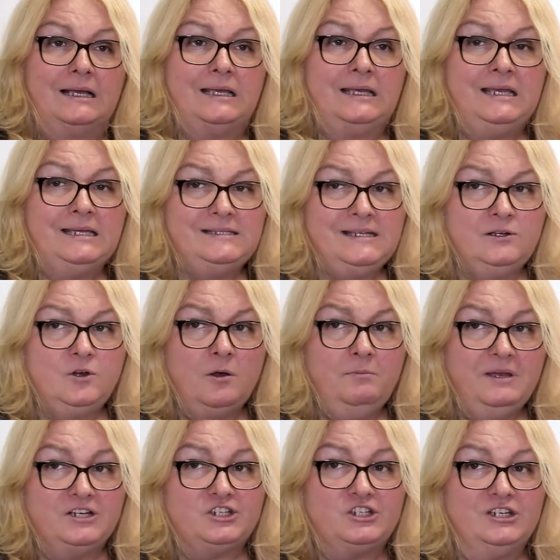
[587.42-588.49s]
Easy
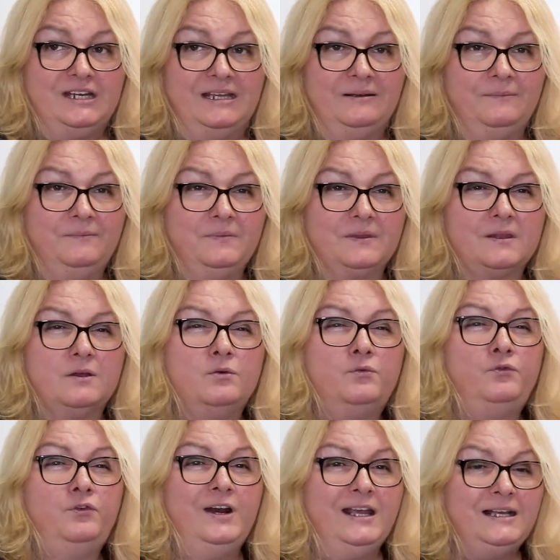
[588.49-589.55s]
commissioning,
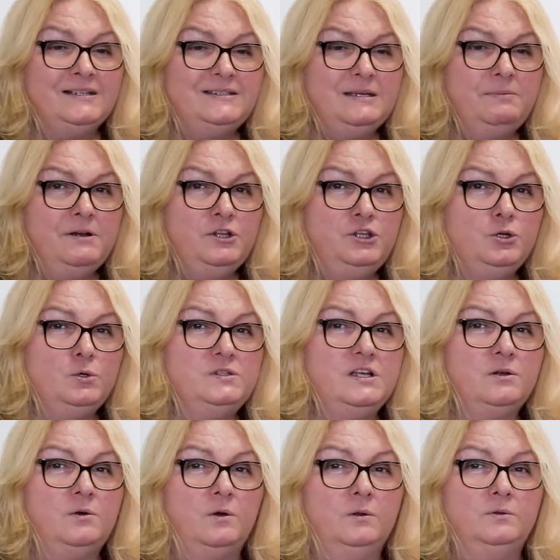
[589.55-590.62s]
flexible
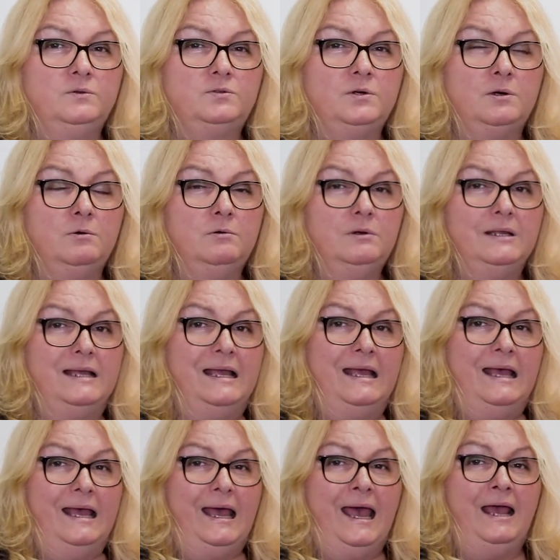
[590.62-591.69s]
user control,
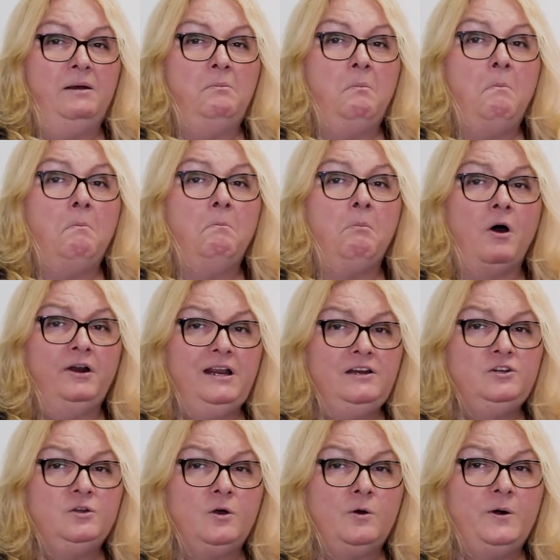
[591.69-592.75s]
and
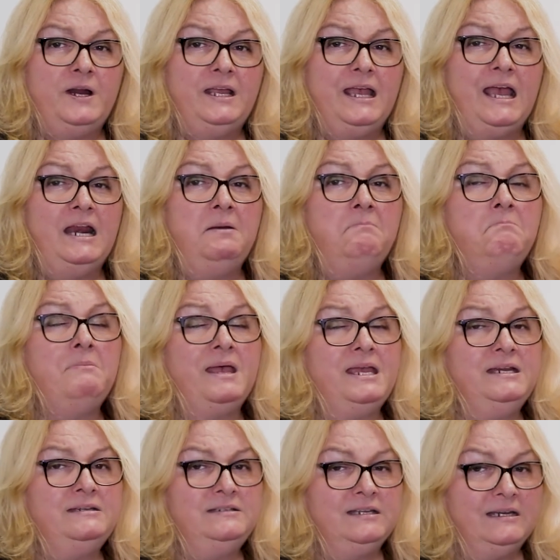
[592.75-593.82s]
monitoring and
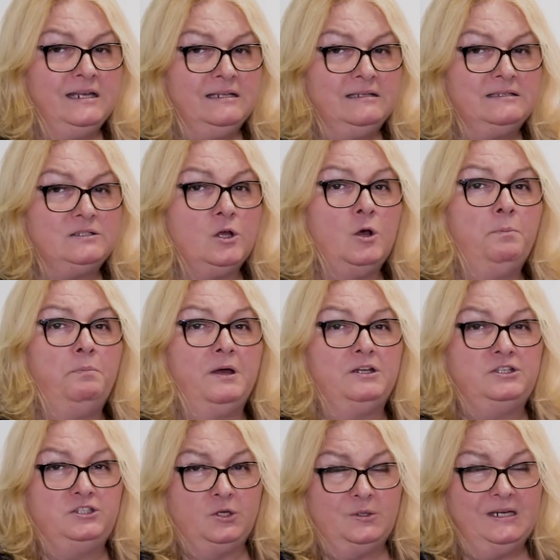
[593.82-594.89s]
maintenance
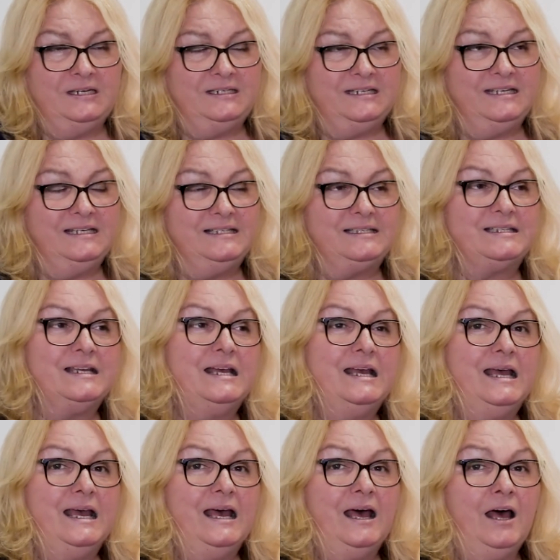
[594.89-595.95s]
opportunities
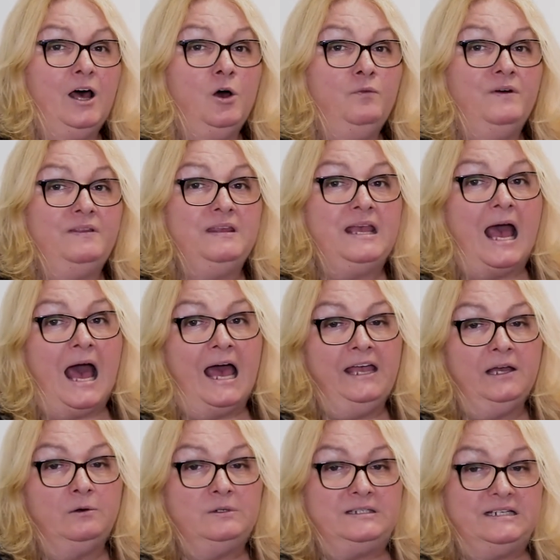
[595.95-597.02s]
over the
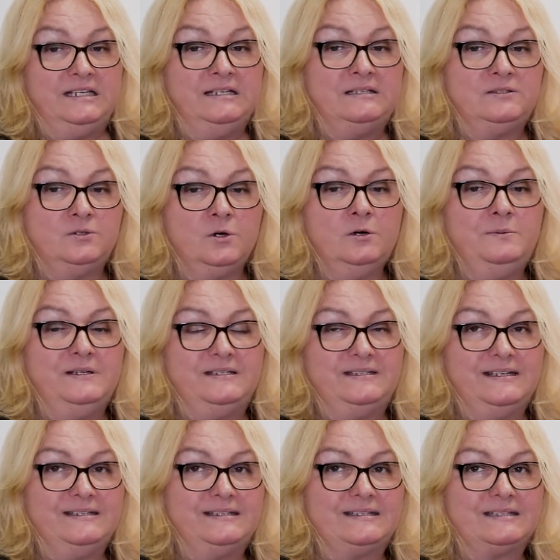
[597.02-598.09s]
IoT
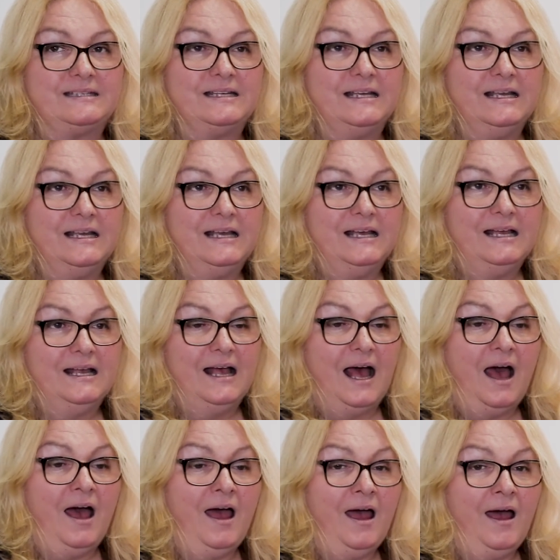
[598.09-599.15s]
services
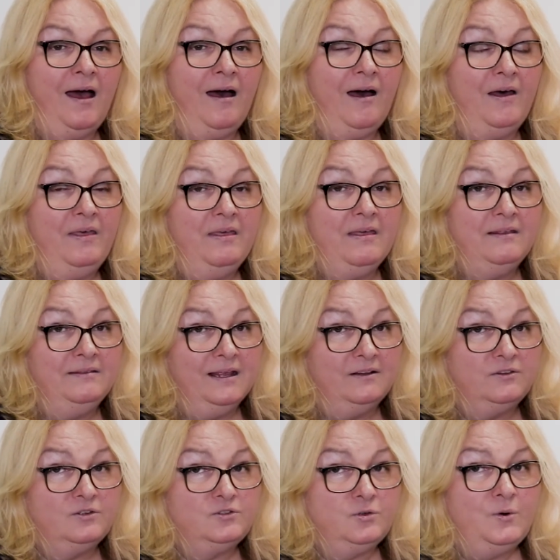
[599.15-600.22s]
are the
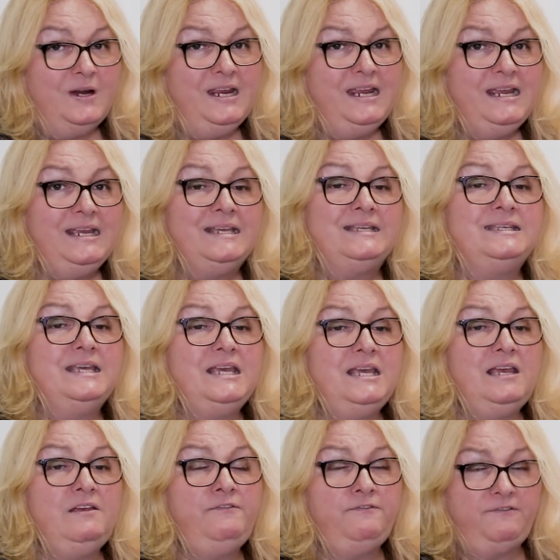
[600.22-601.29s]
three
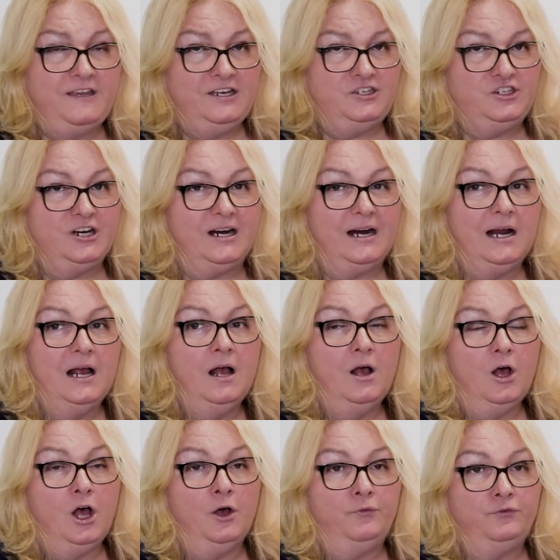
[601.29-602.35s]
key features
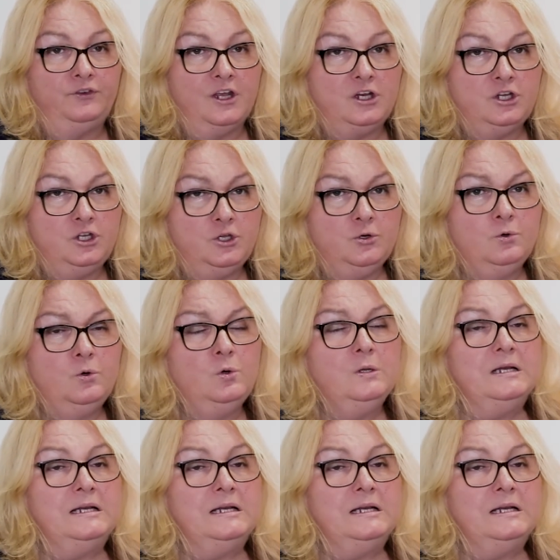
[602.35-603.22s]
of the new